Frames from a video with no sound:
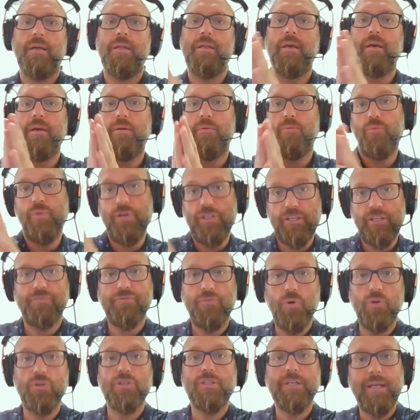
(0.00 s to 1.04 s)
which of
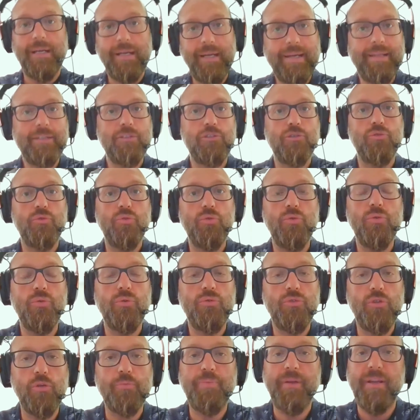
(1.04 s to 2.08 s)
course can lead to
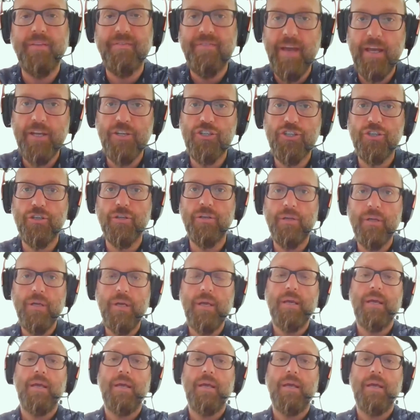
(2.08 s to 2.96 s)
prevention.